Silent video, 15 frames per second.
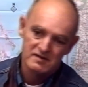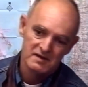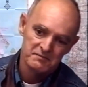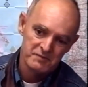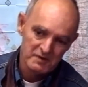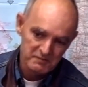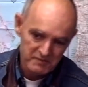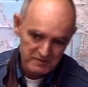They
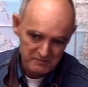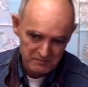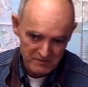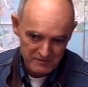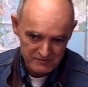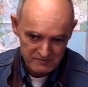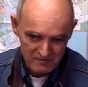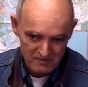put me in the
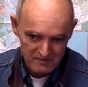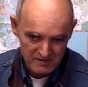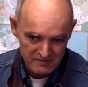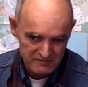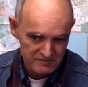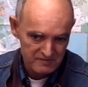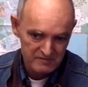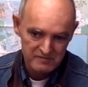police car and
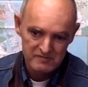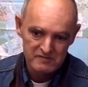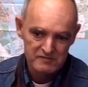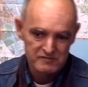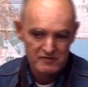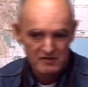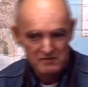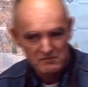they said,
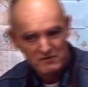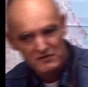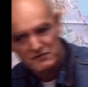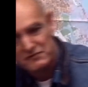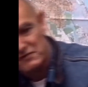turn him